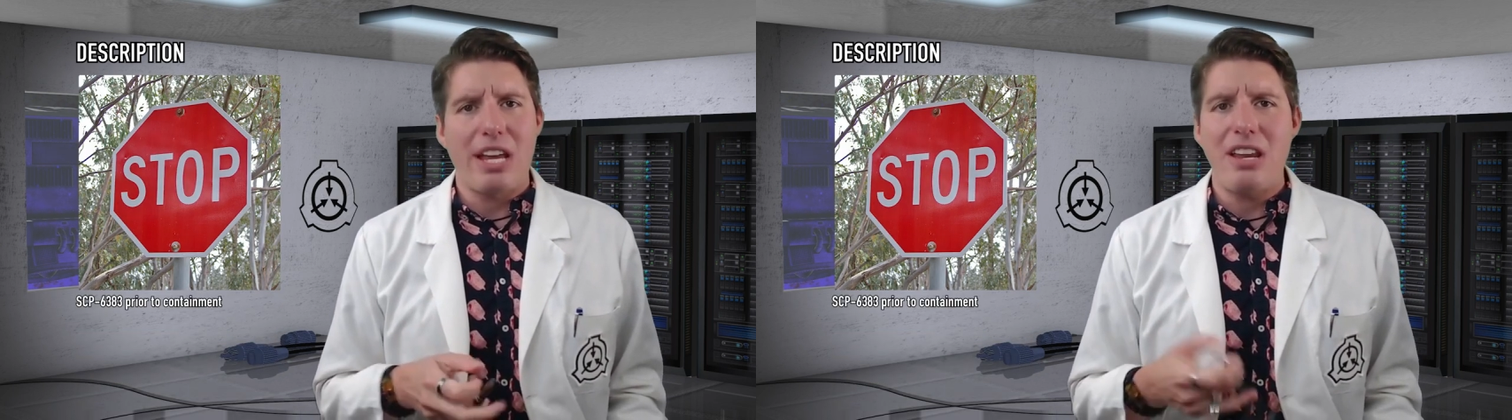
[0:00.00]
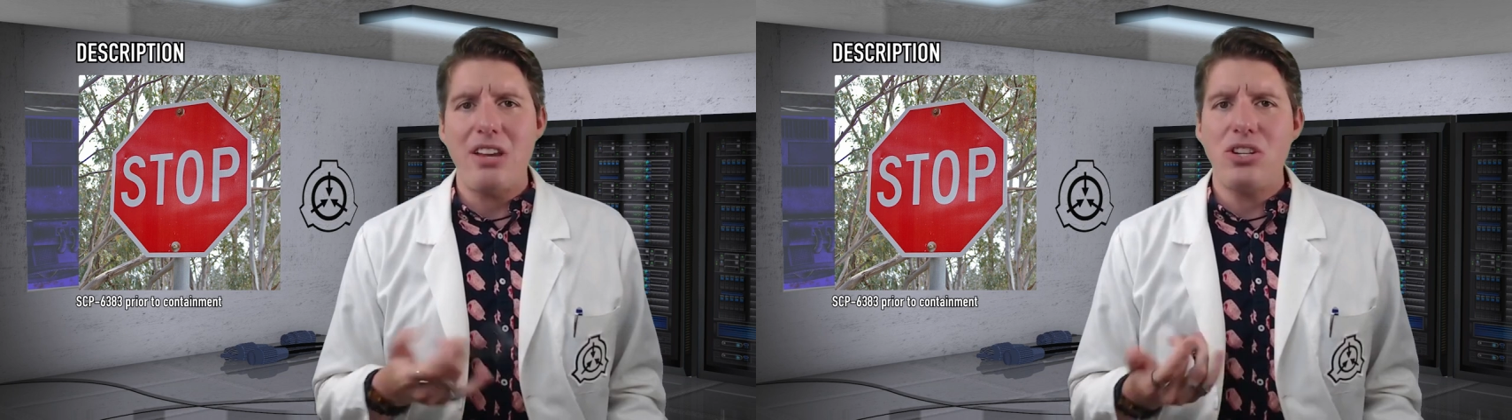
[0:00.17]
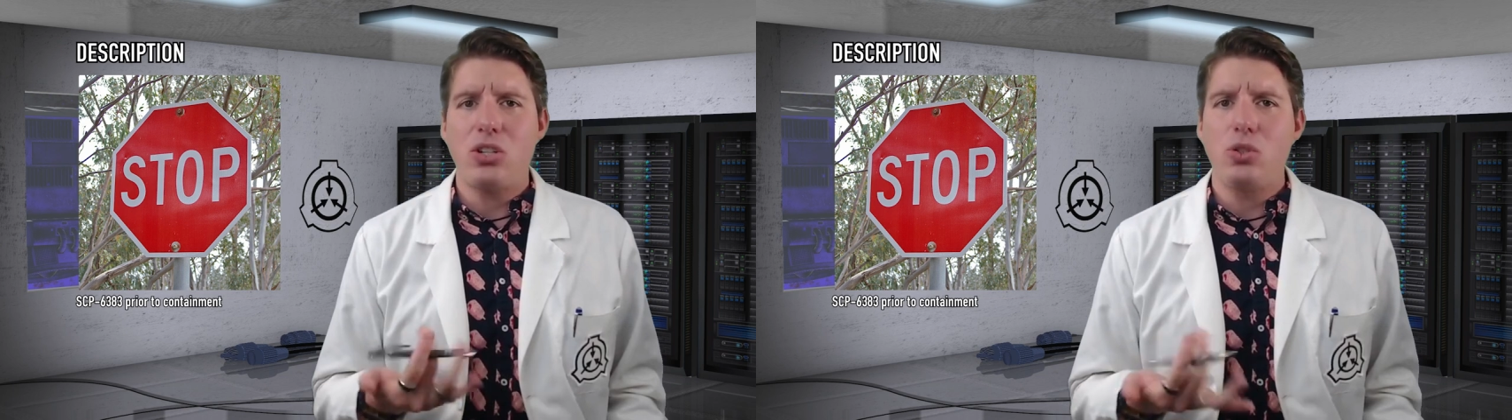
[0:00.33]

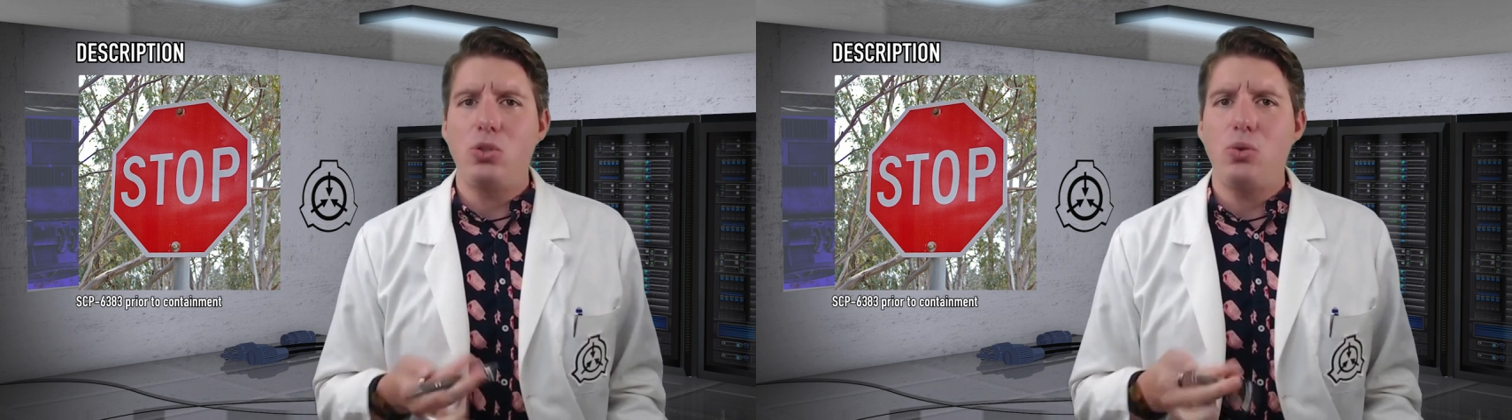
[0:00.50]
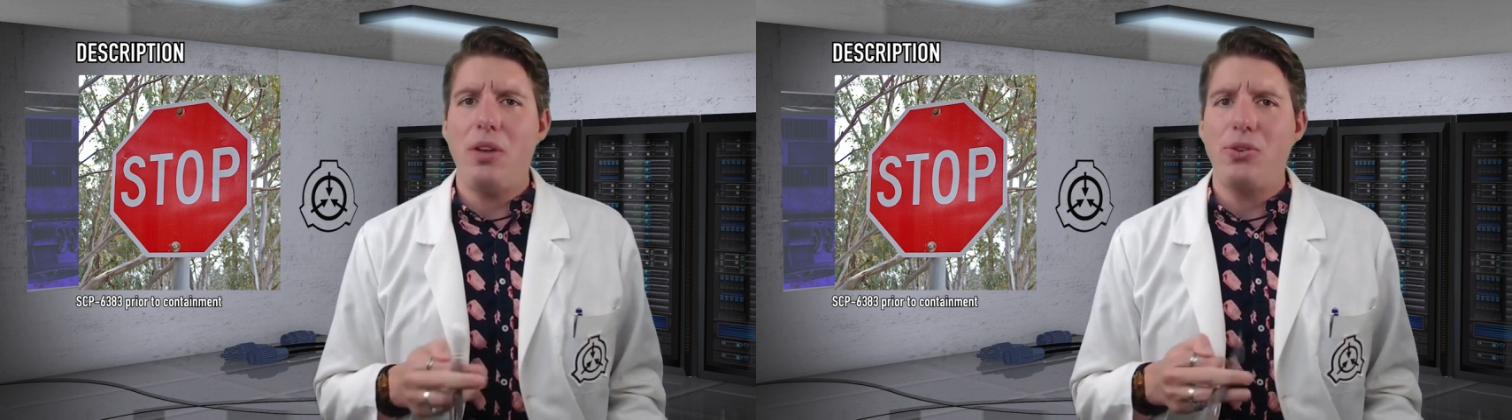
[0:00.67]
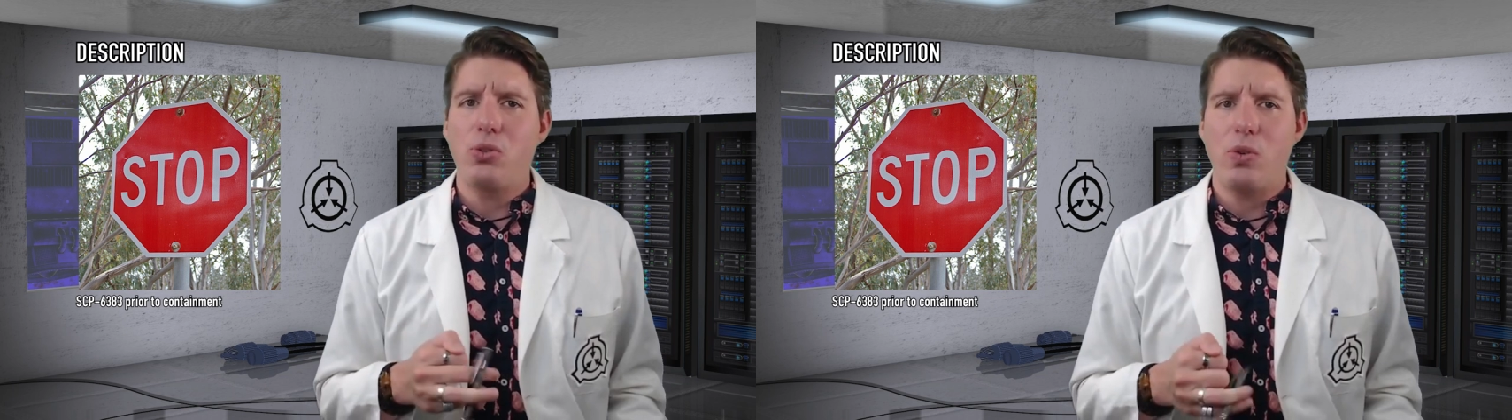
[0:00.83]
identical to
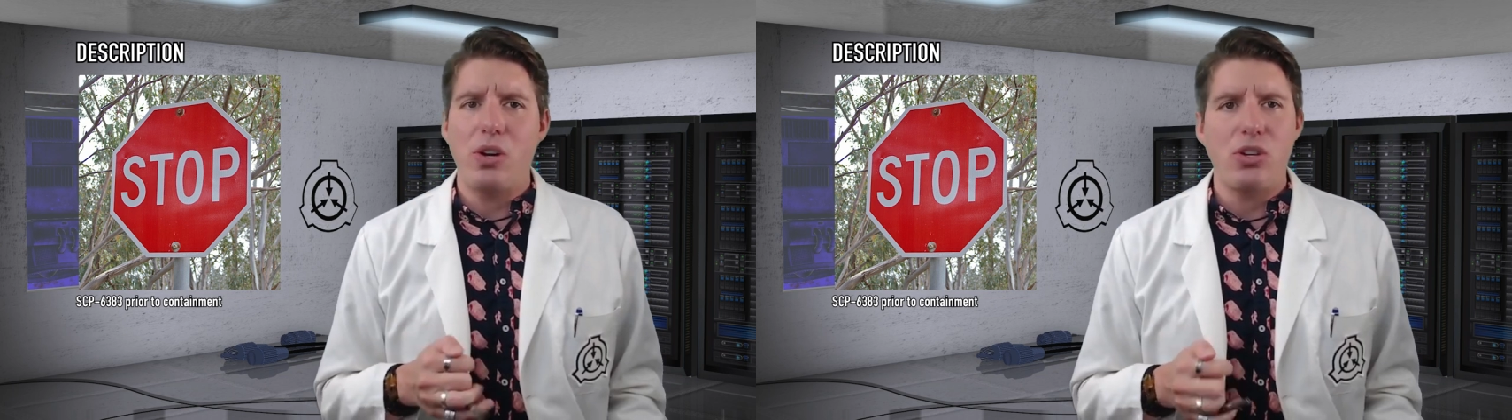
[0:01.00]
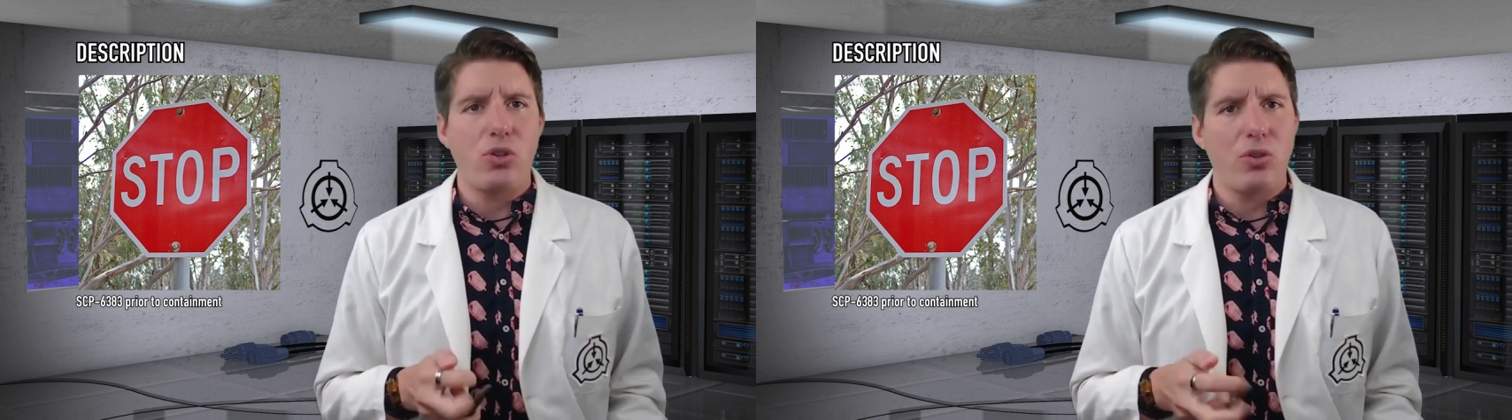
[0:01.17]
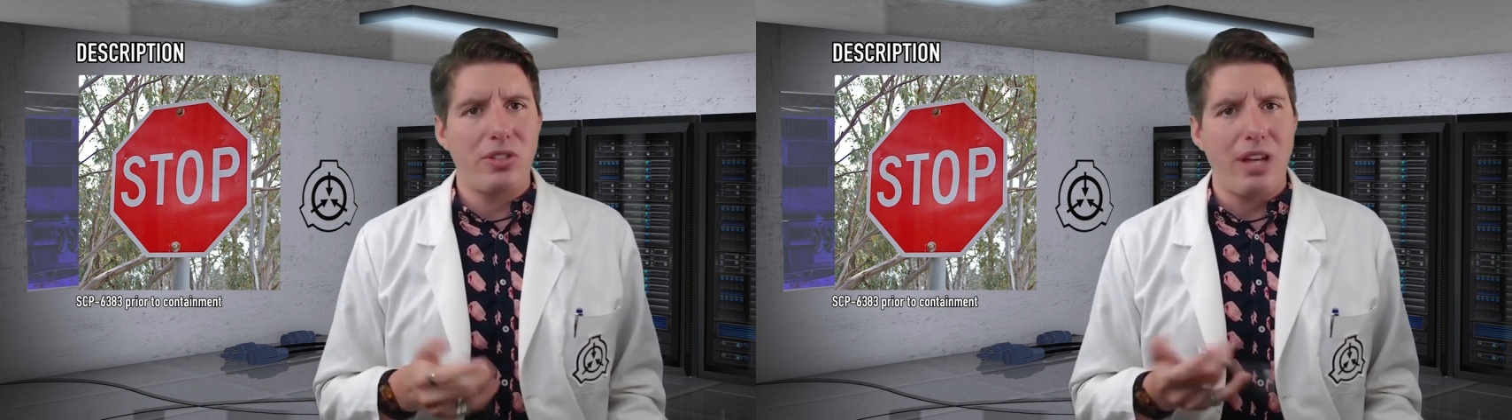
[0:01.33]
other
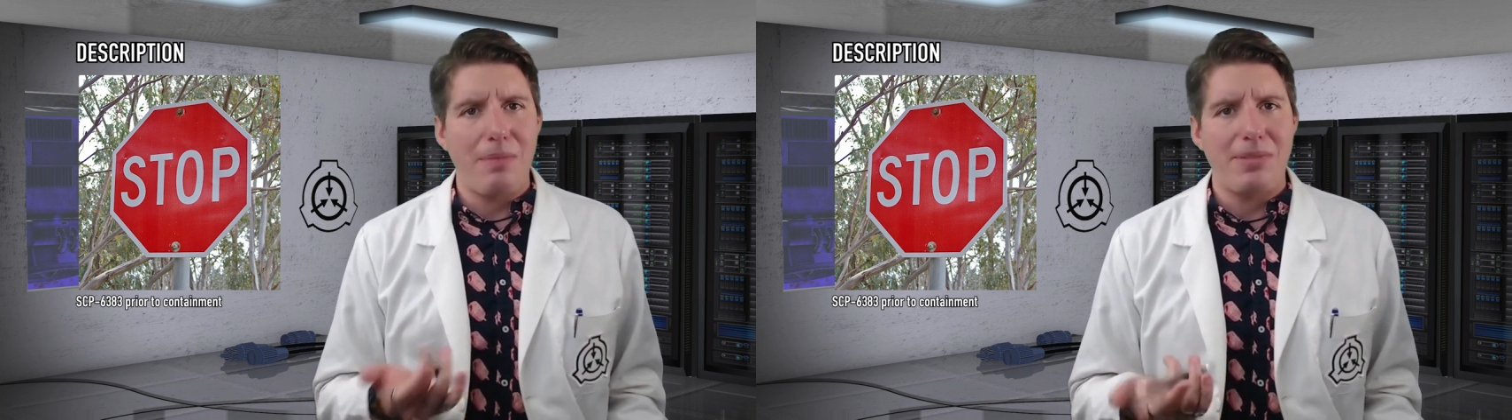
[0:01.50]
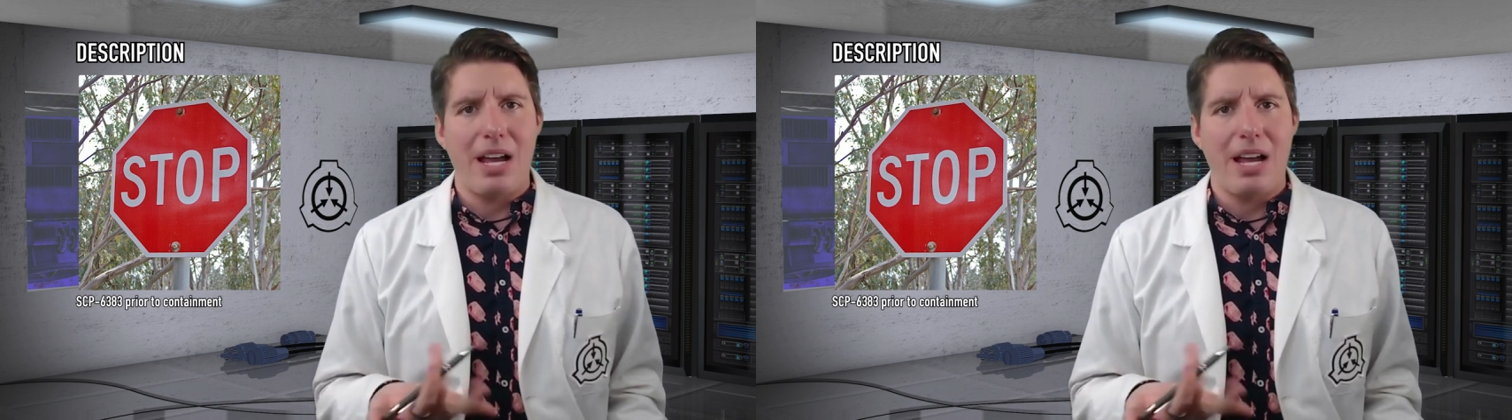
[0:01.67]
traditional stop